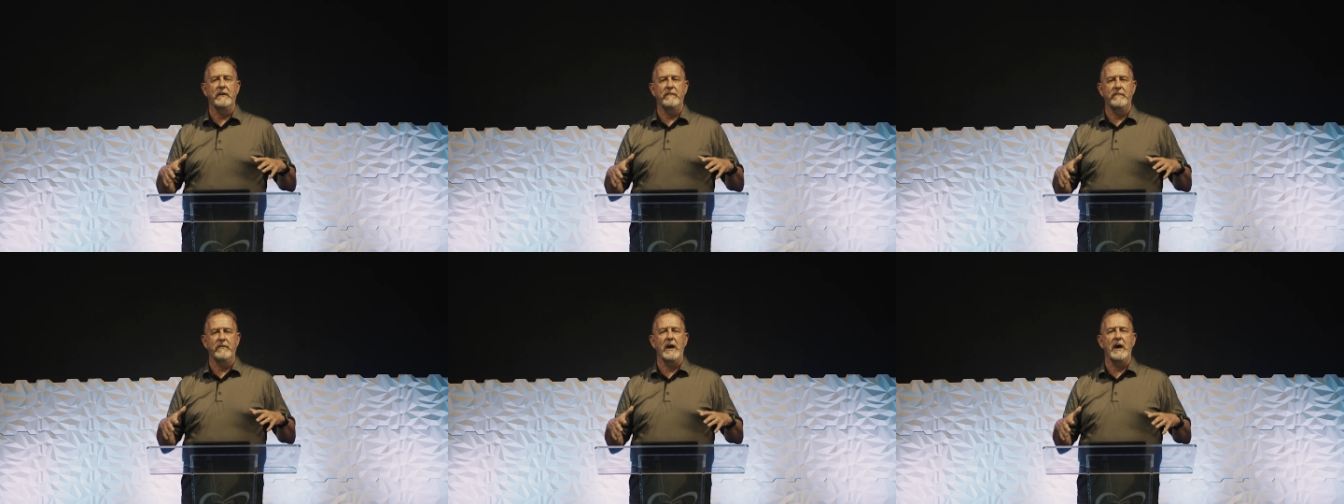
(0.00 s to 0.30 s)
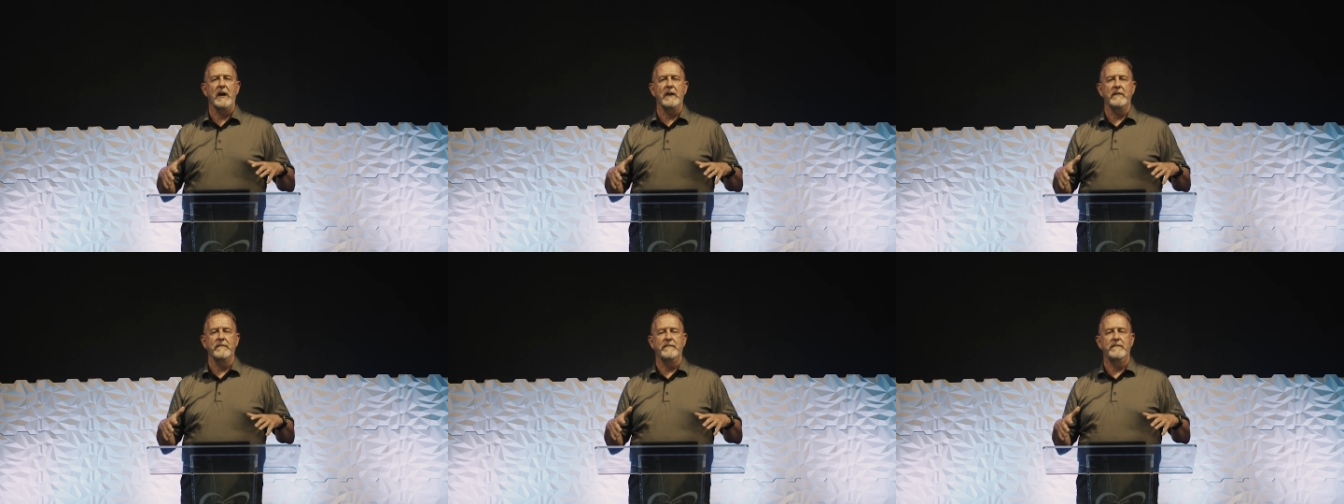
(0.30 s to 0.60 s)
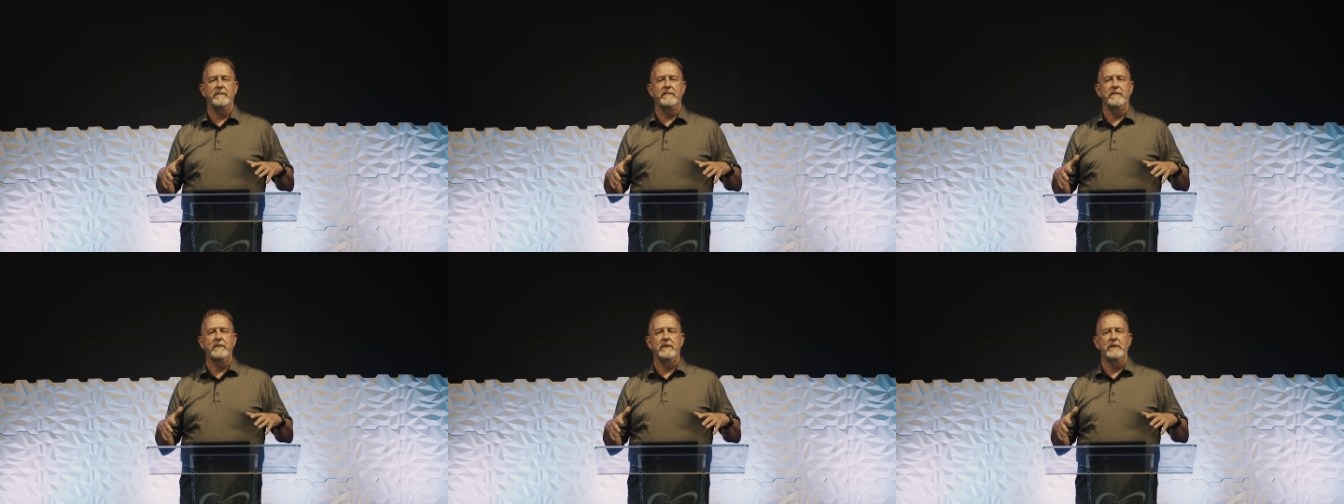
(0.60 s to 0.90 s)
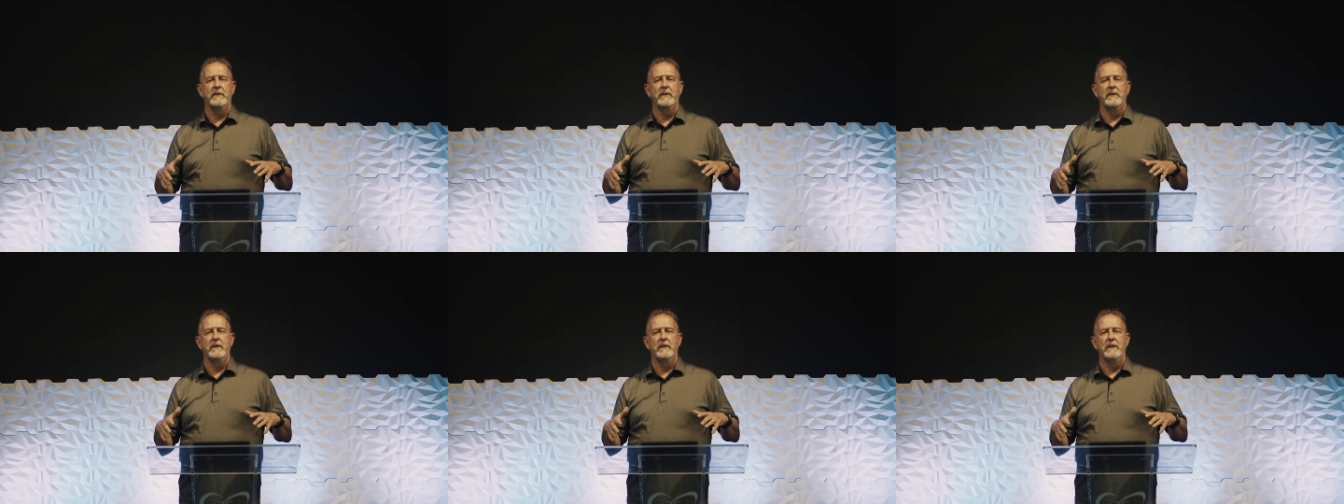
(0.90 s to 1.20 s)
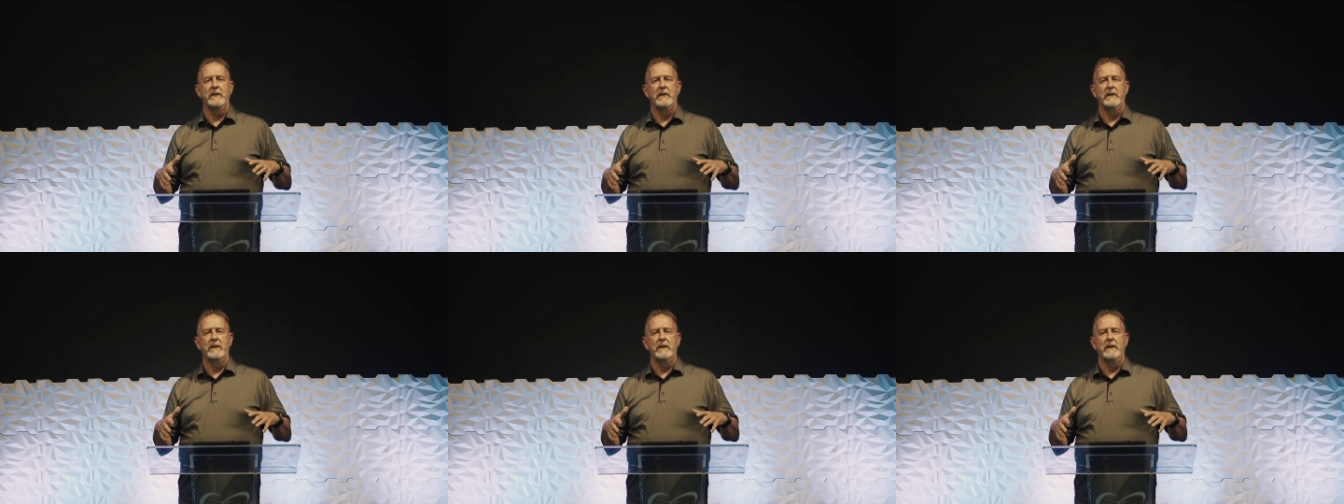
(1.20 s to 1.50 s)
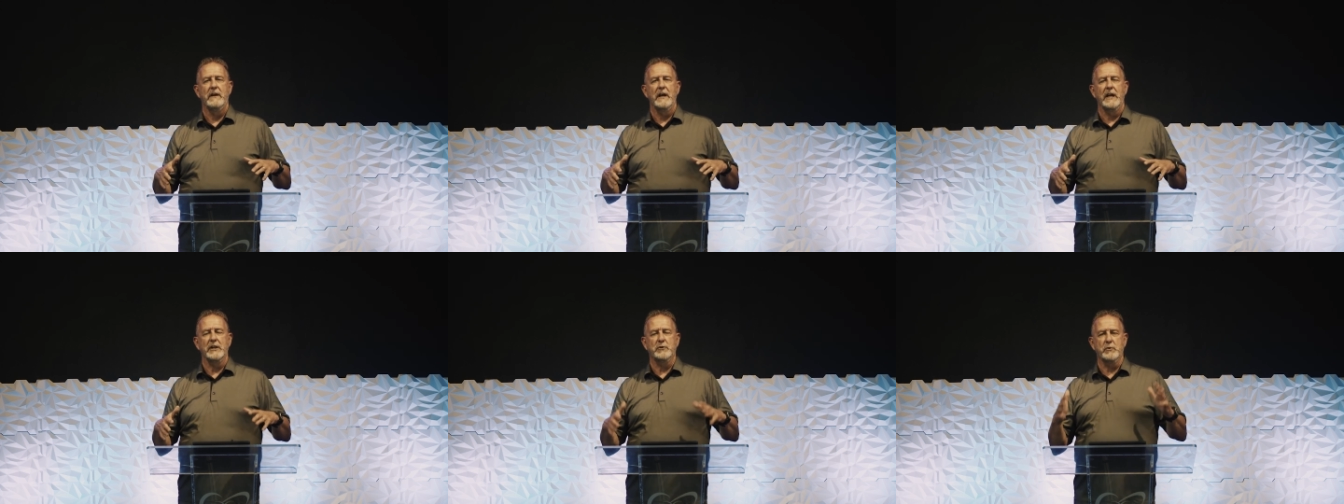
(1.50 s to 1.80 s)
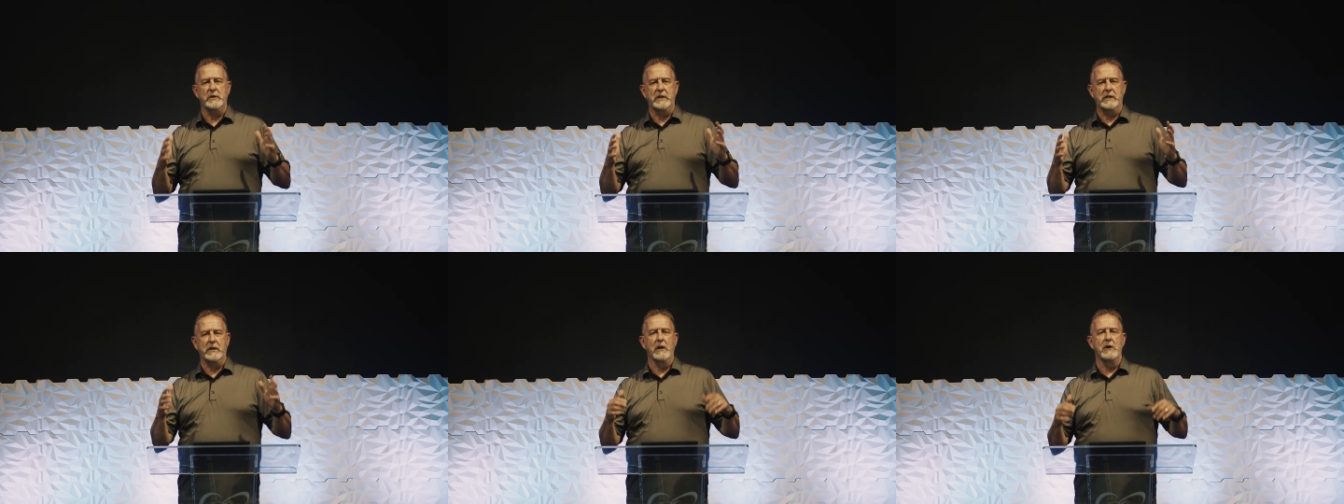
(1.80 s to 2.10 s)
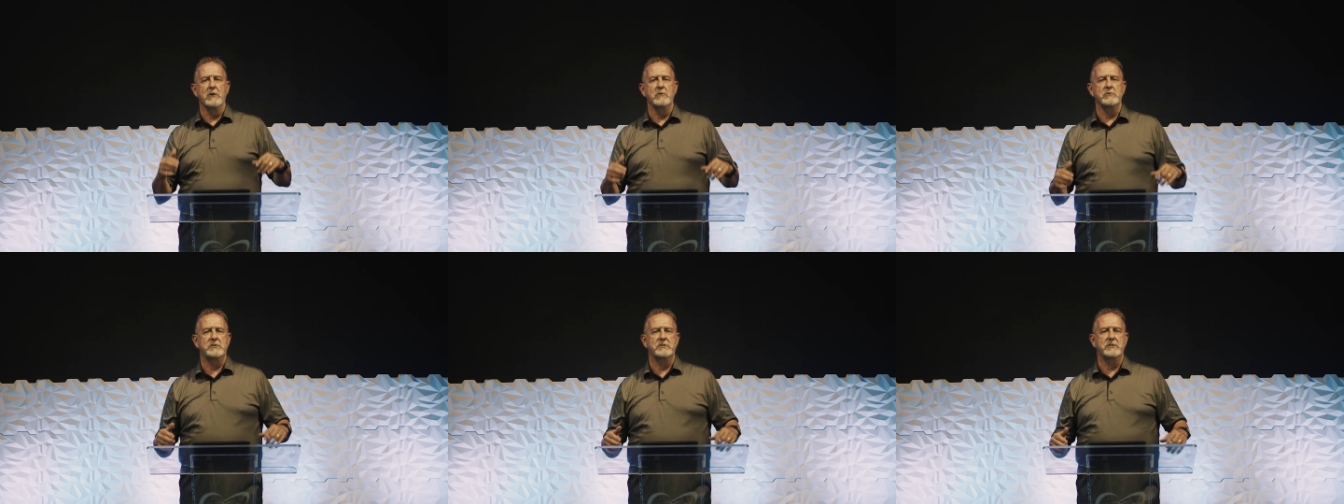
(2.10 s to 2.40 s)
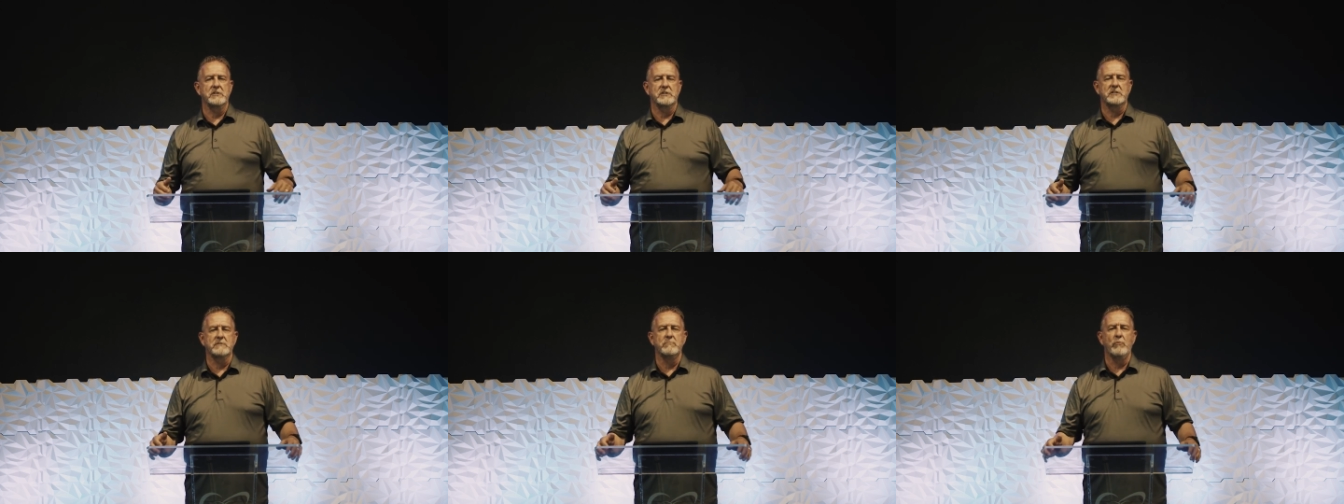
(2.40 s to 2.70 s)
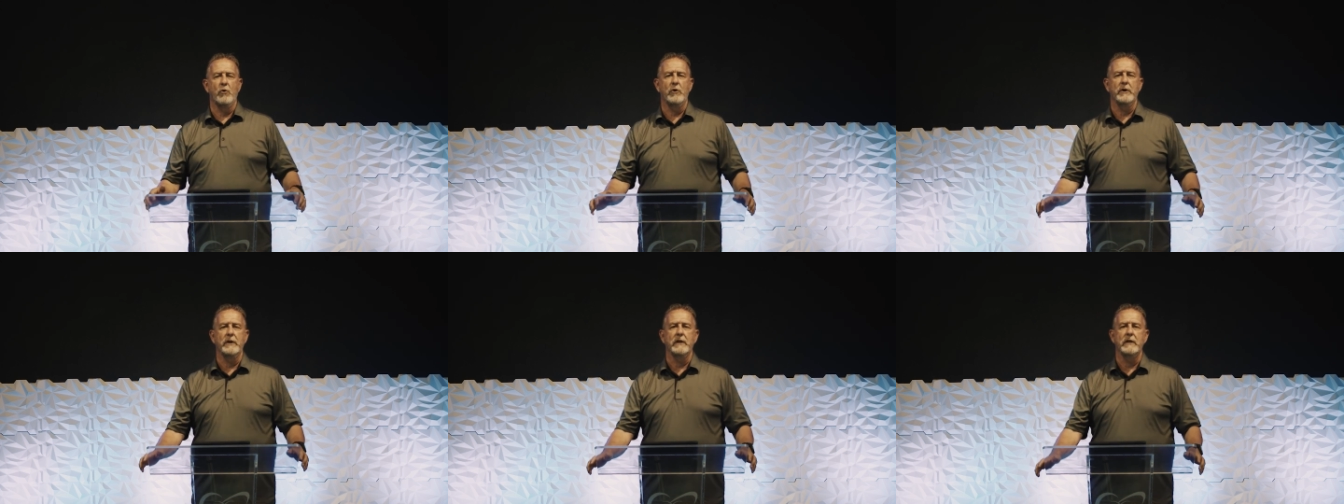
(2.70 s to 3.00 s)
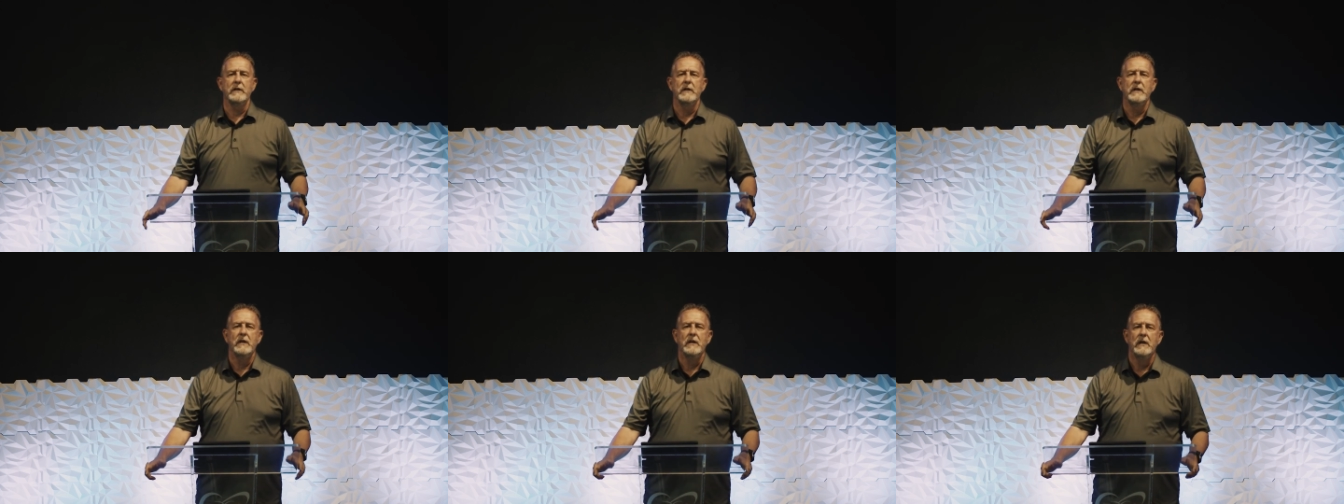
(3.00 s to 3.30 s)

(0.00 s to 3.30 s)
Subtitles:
of life. As we close this morning,